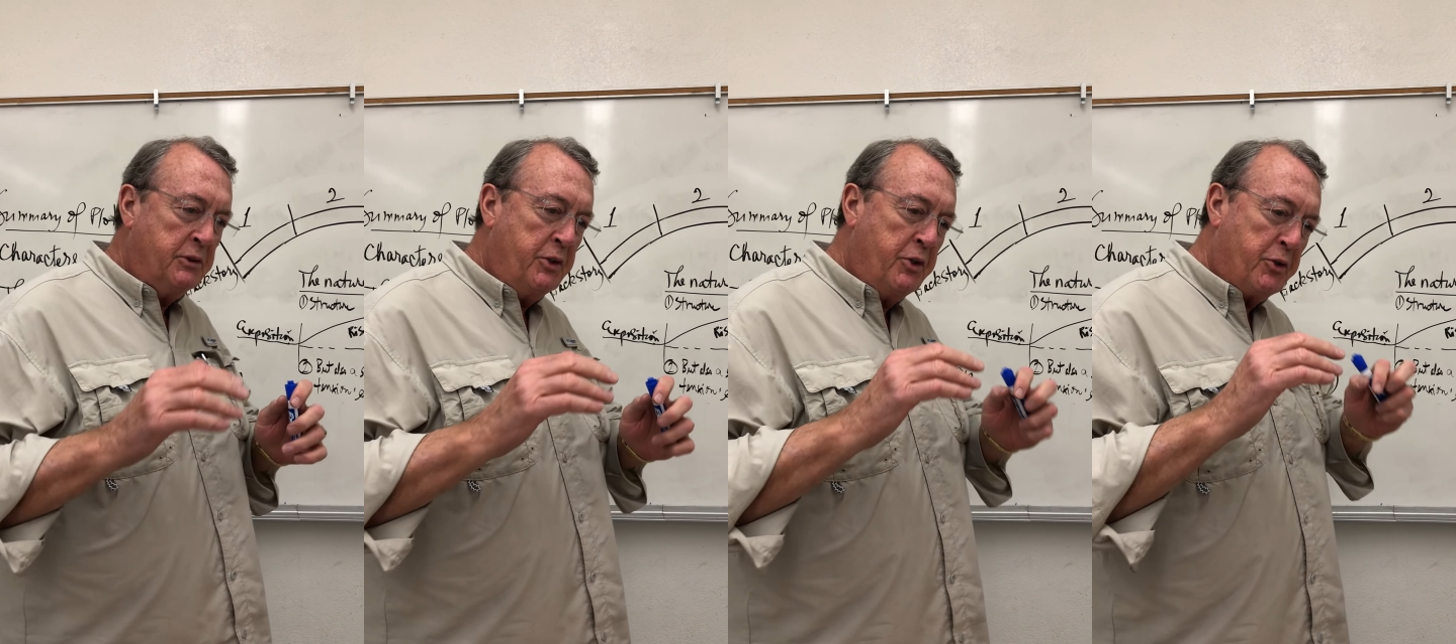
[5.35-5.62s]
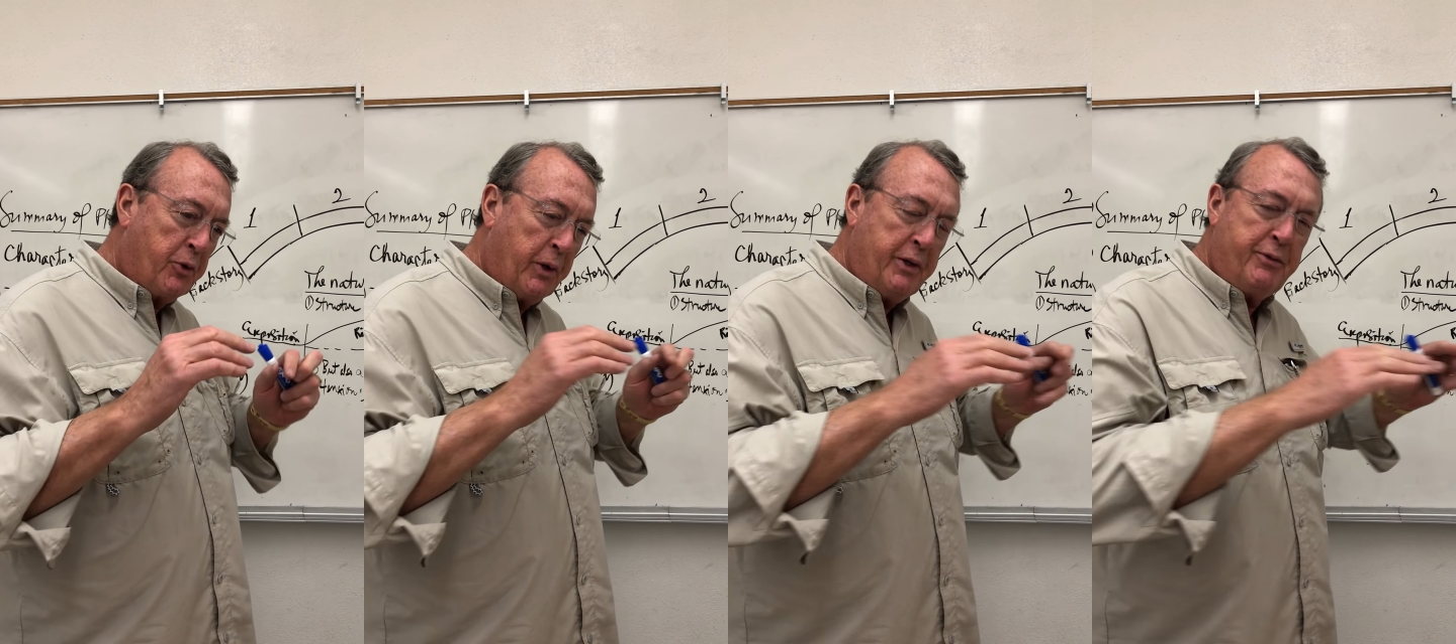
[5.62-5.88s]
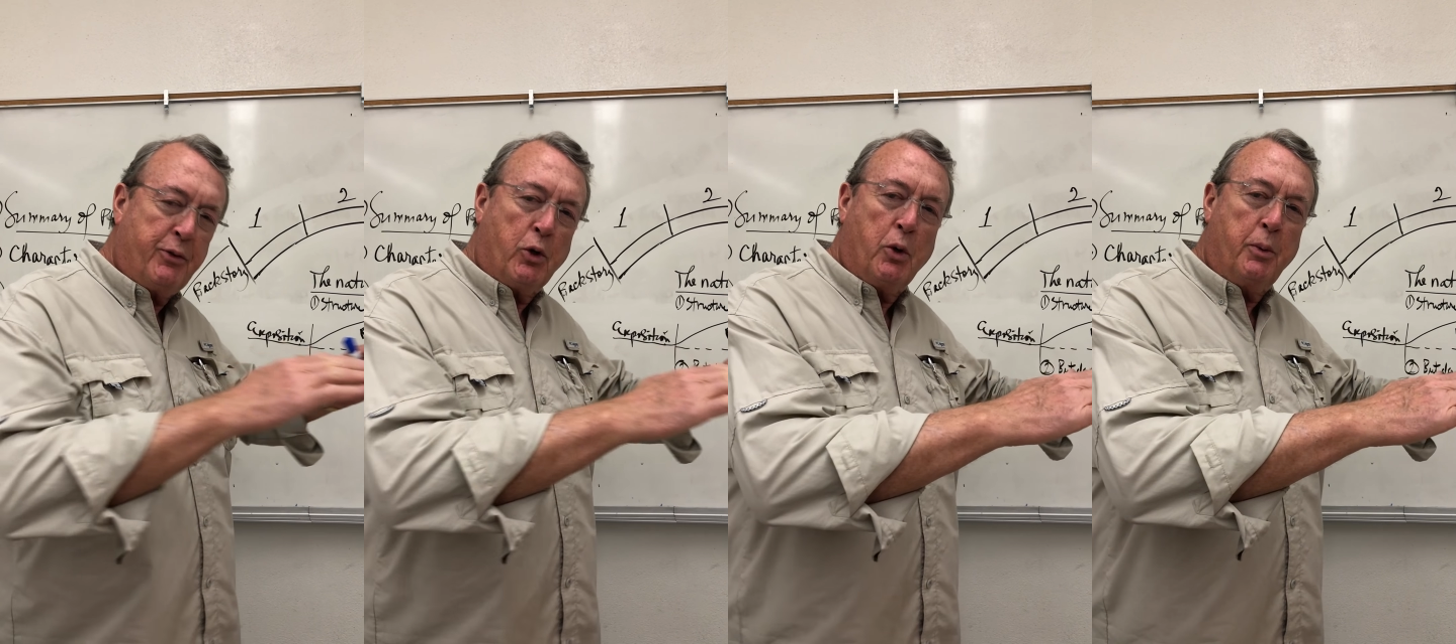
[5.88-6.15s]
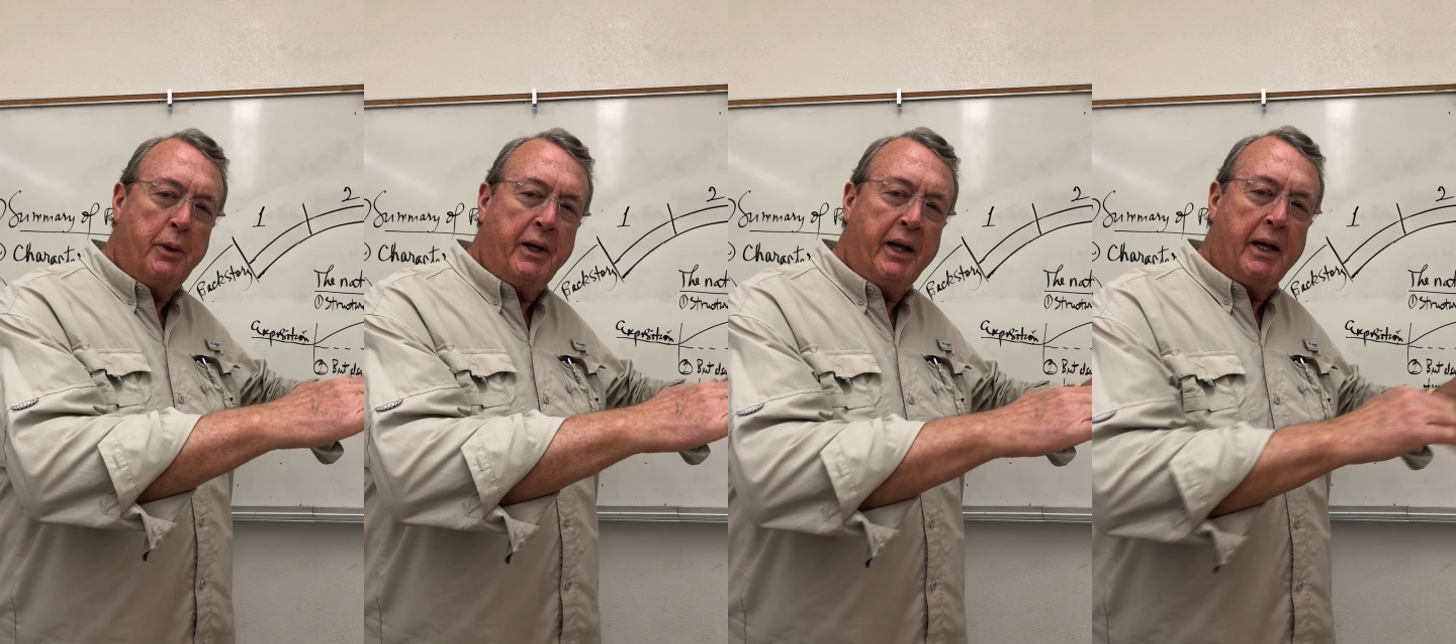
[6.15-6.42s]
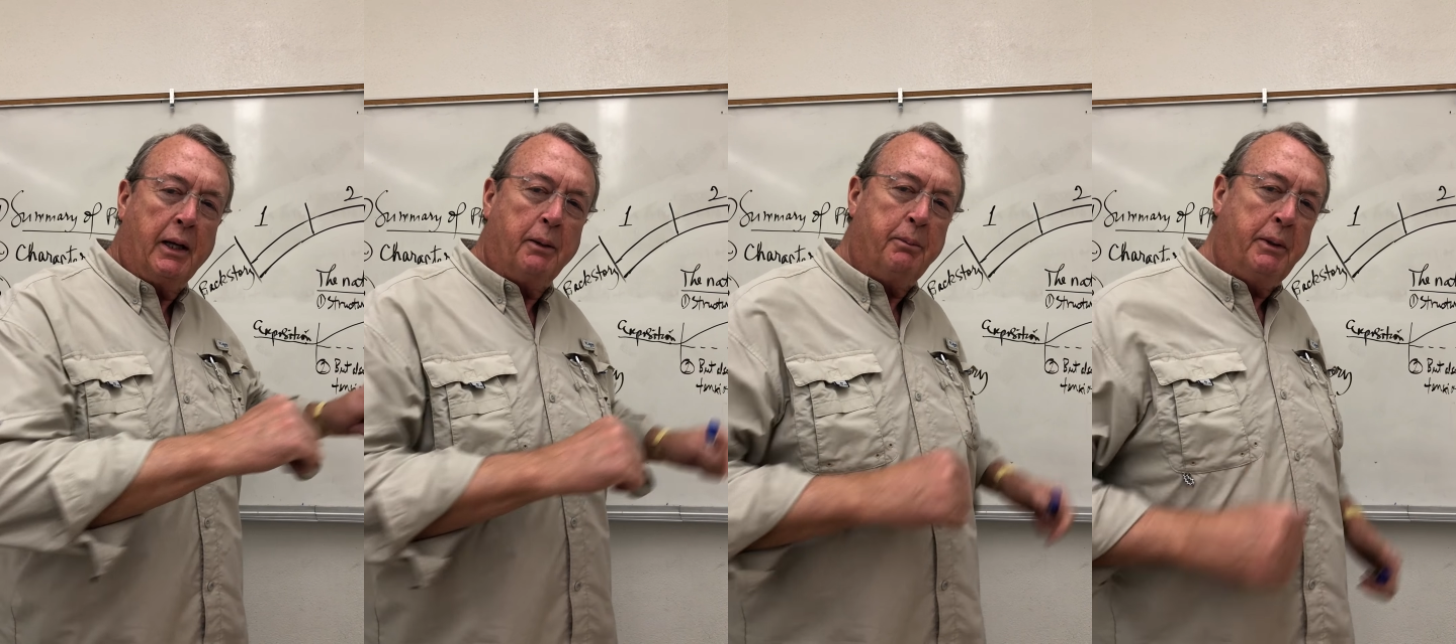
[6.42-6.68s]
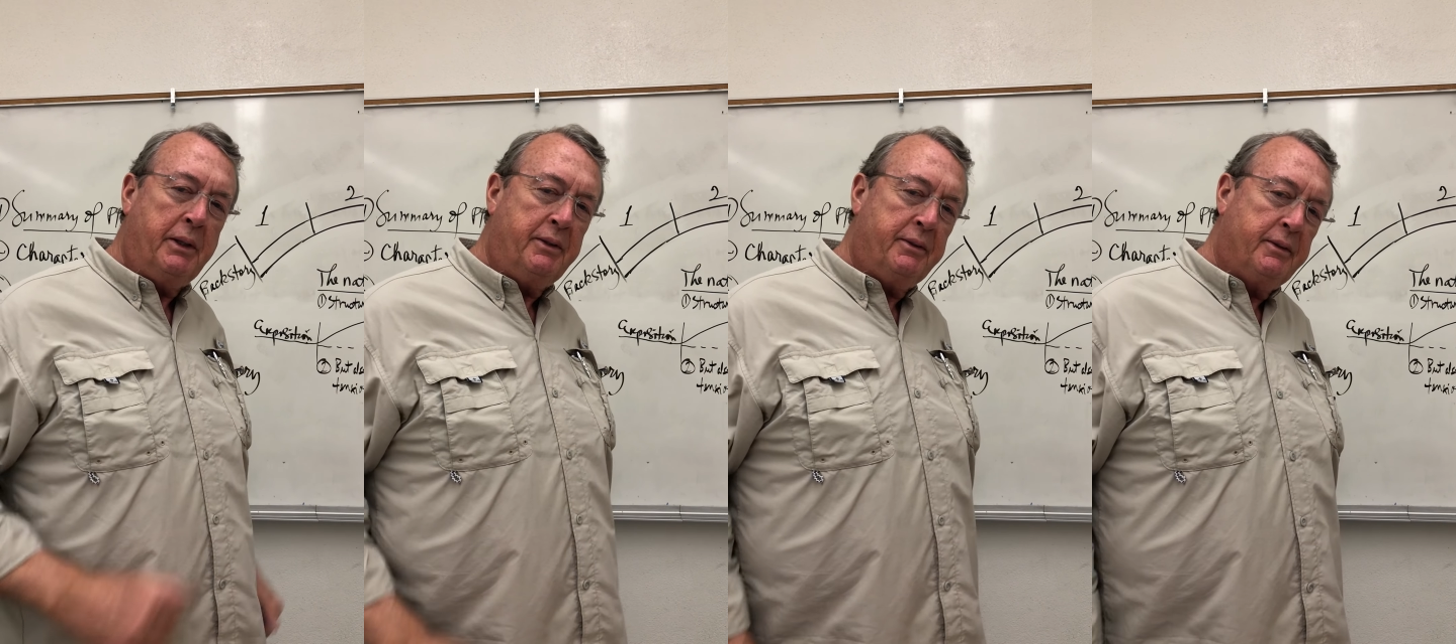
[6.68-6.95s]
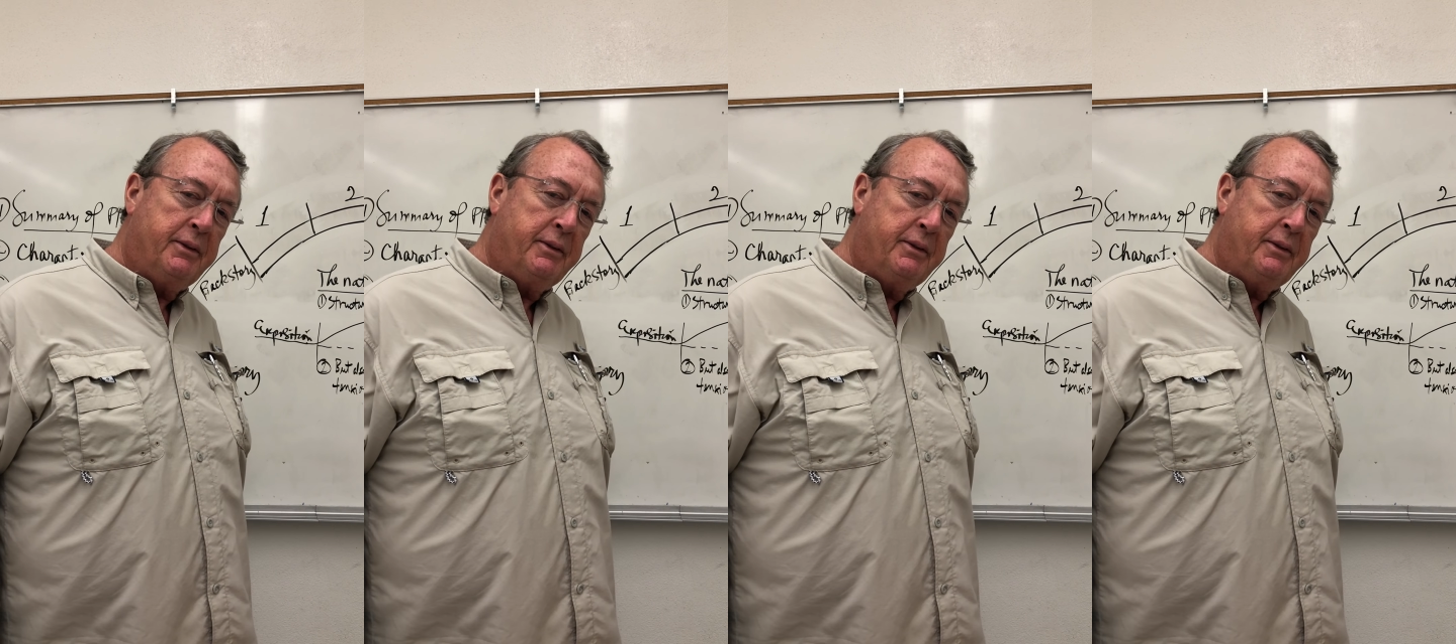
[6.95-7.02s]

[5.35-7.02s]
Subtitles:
straightforward element